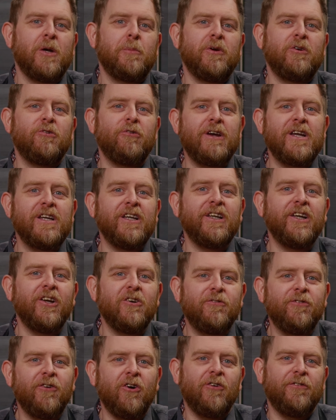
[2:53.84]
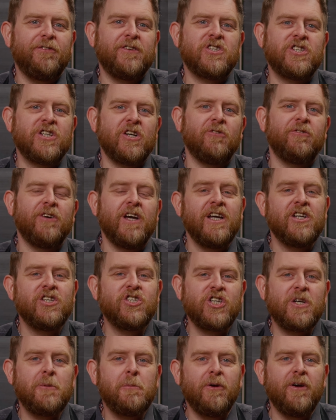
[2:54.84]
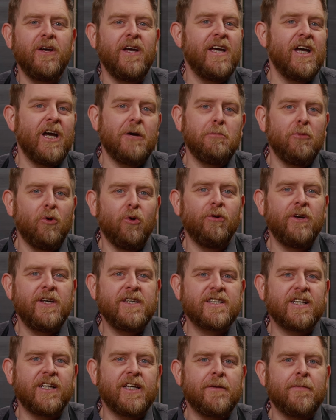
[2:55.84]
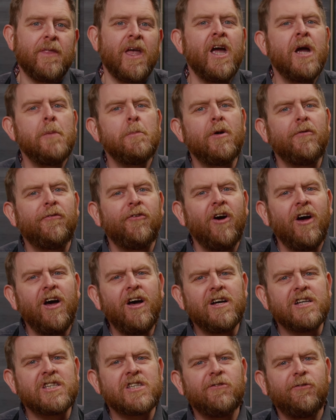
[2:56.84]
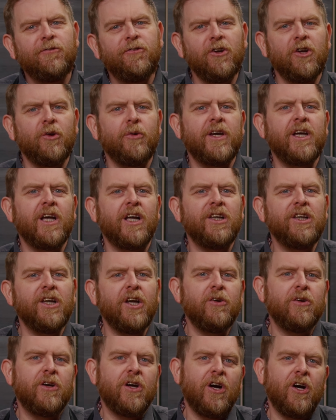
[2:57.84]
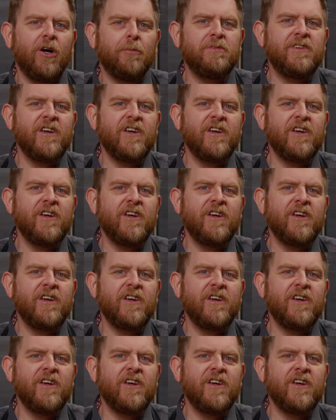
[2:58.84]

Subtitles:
up a great loaf off the shelf cheaper and more easily. But for us, following a low-carb